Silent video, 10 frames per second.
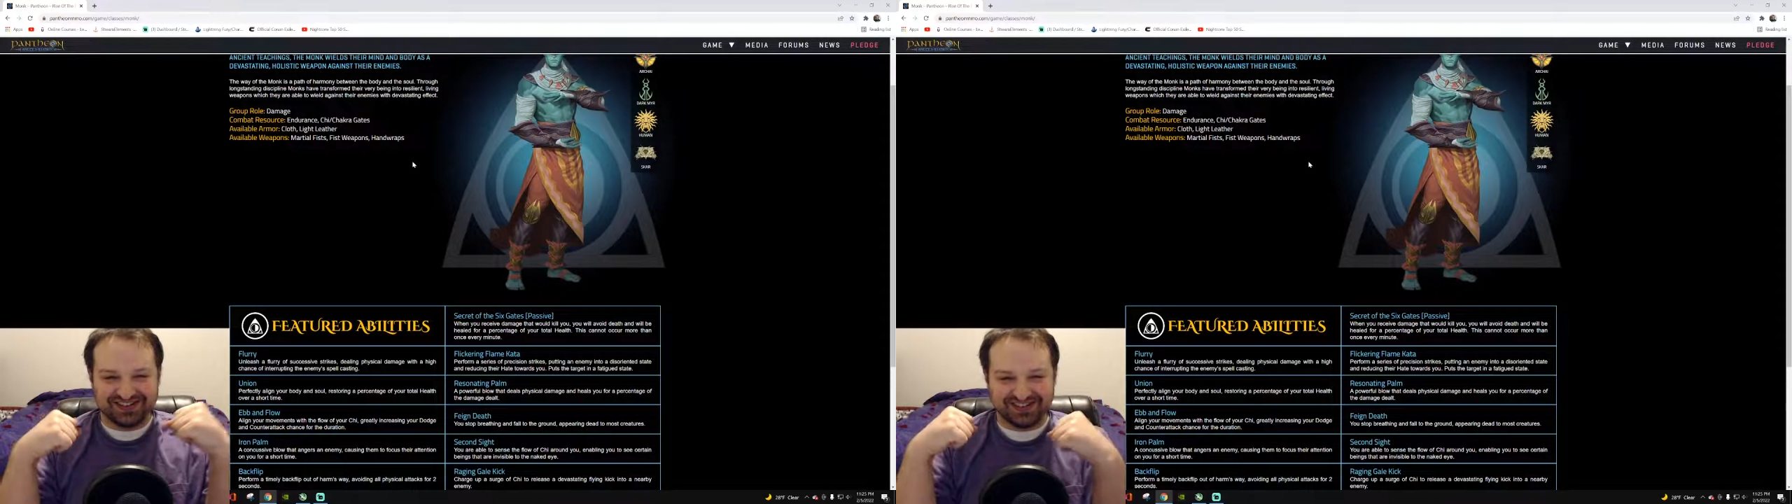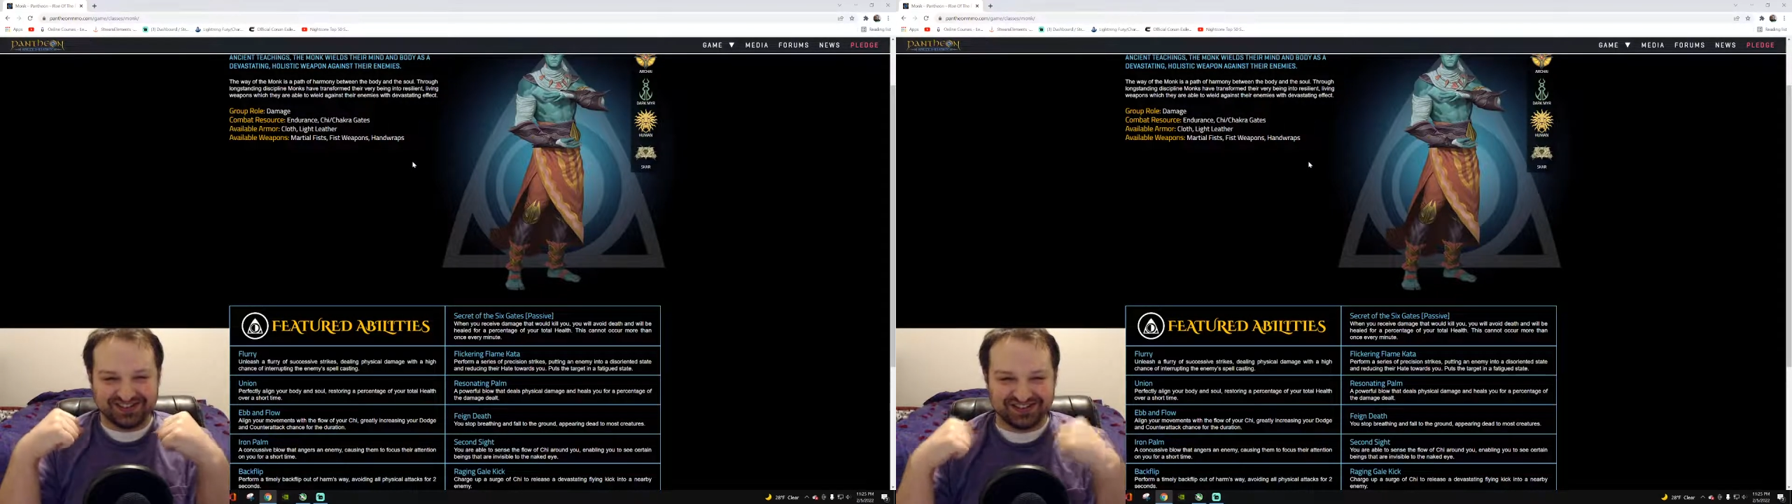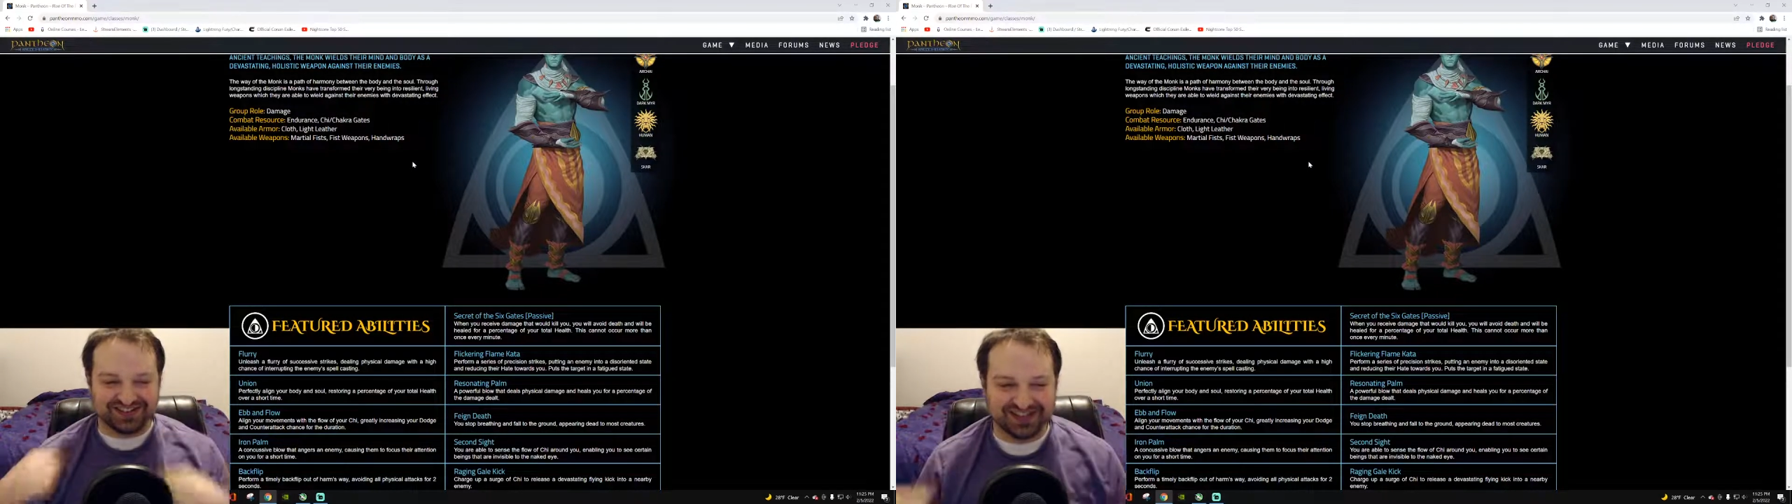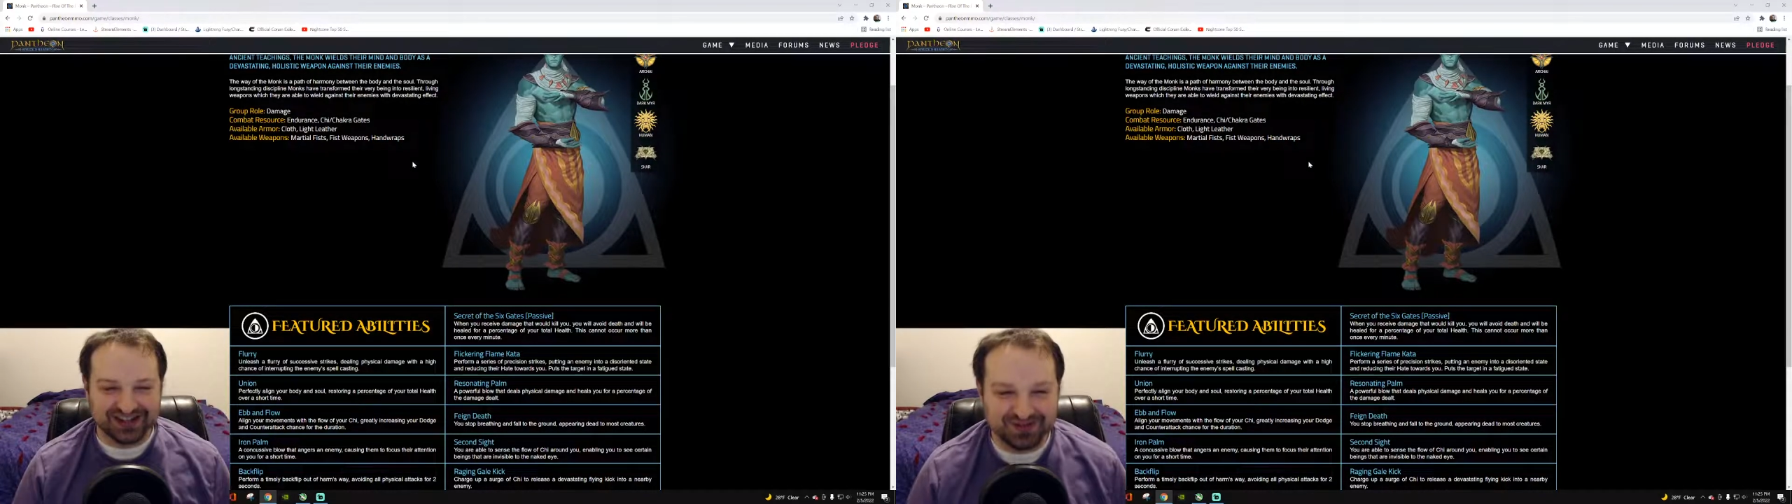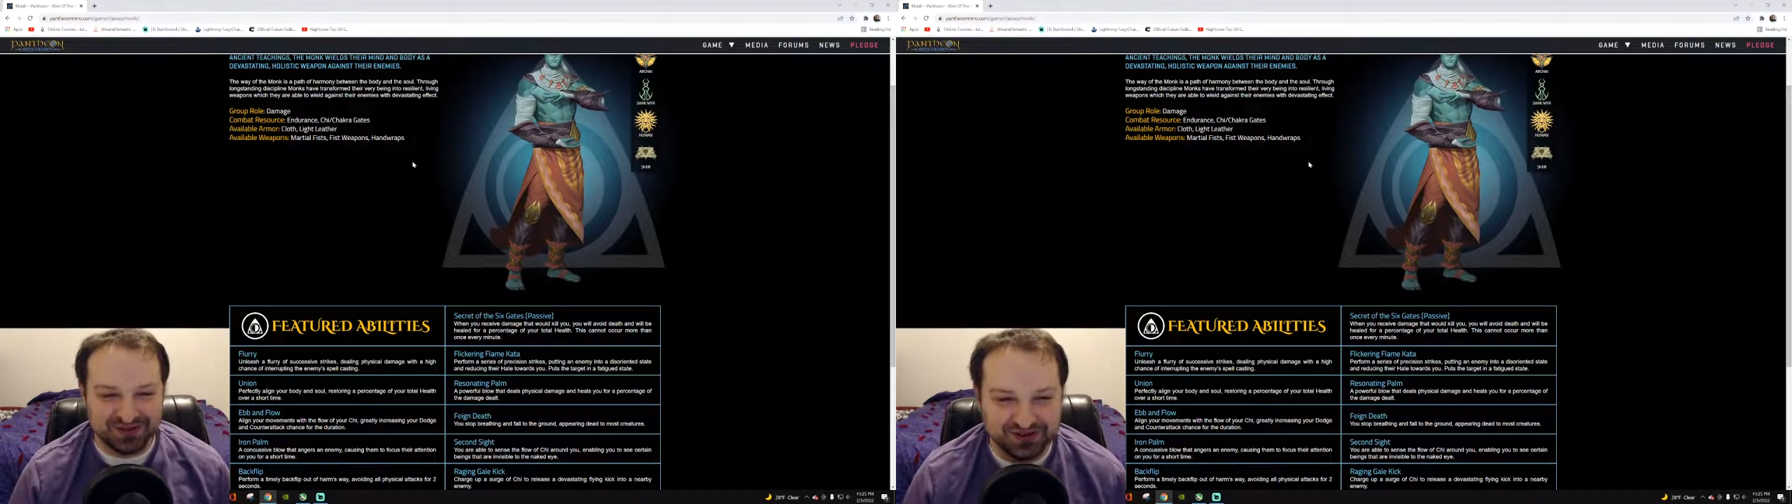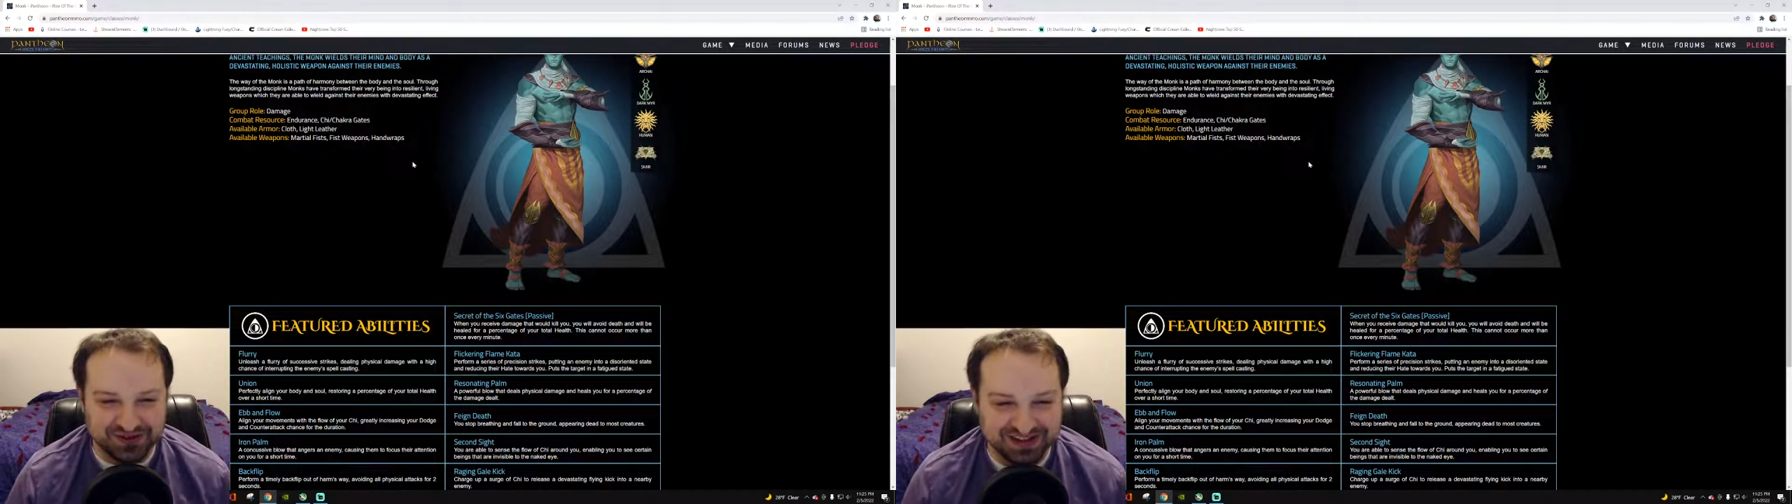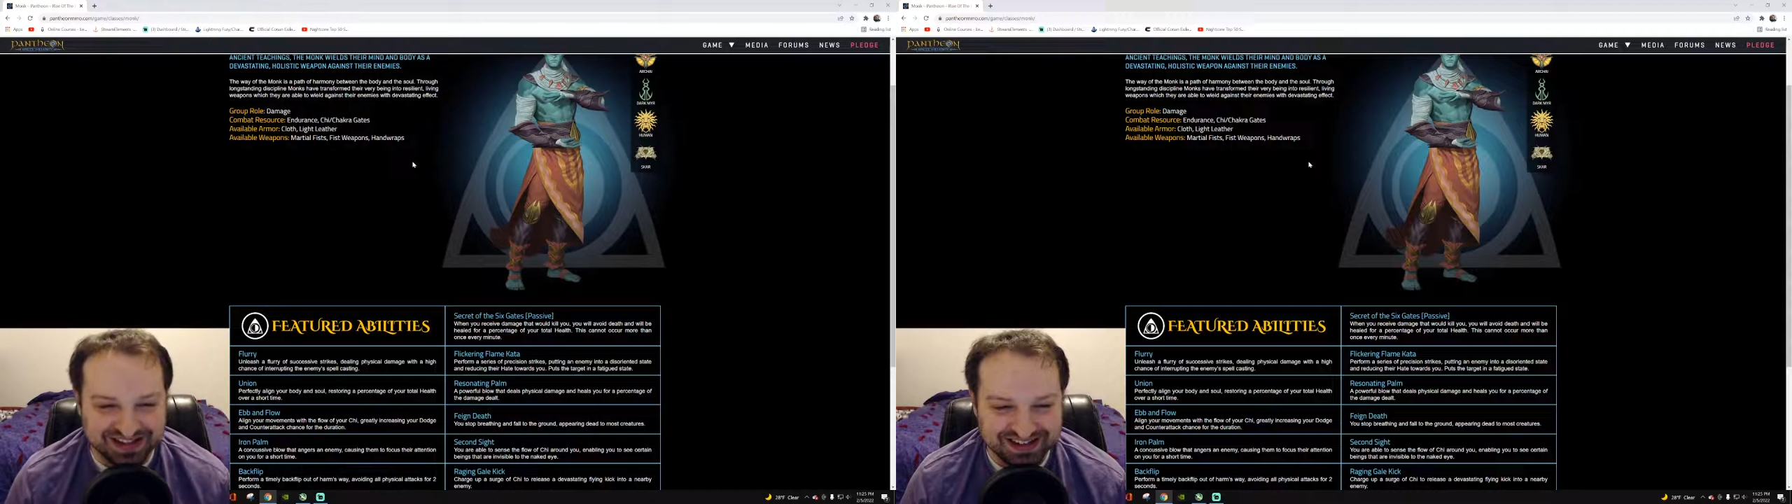Oh, that would be cool.